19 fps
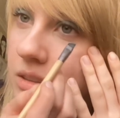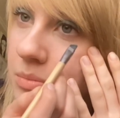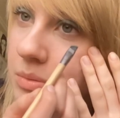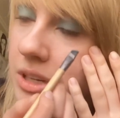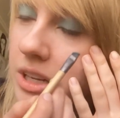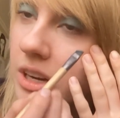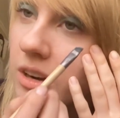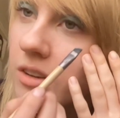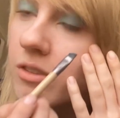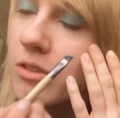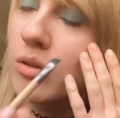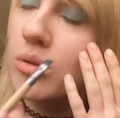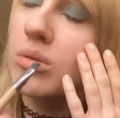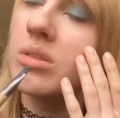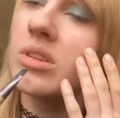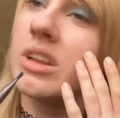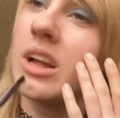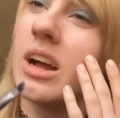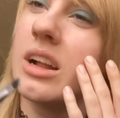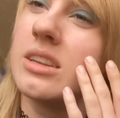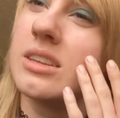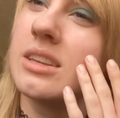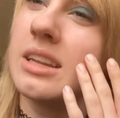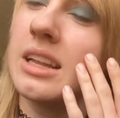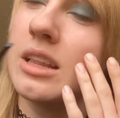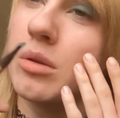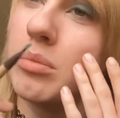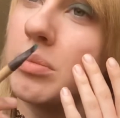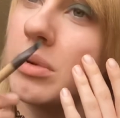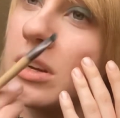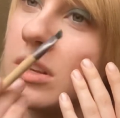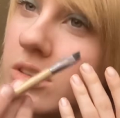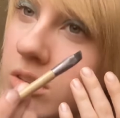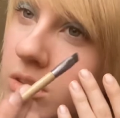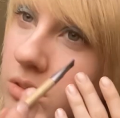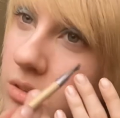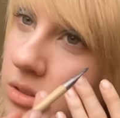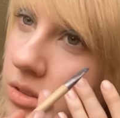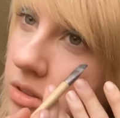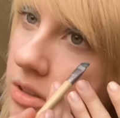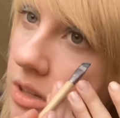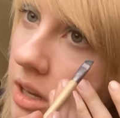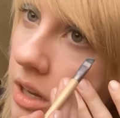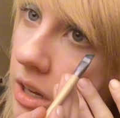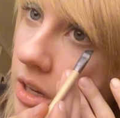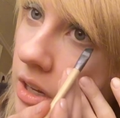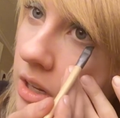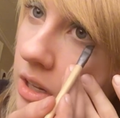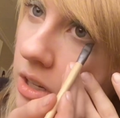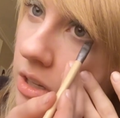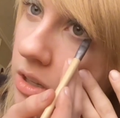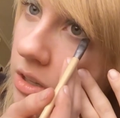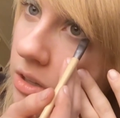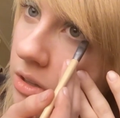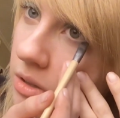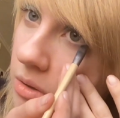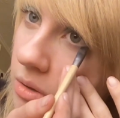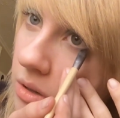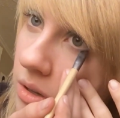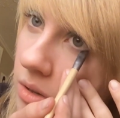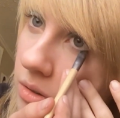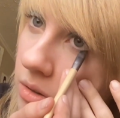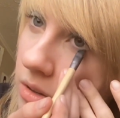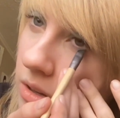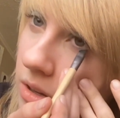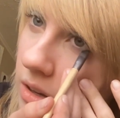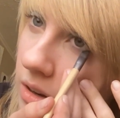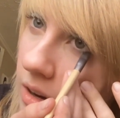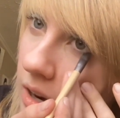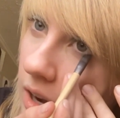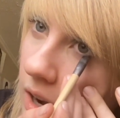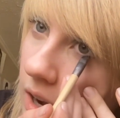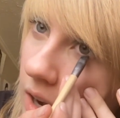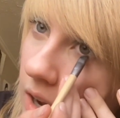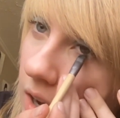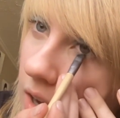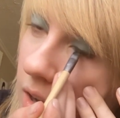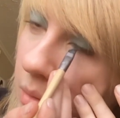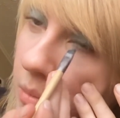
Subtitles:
Be careful not to get the bristles too close to your eye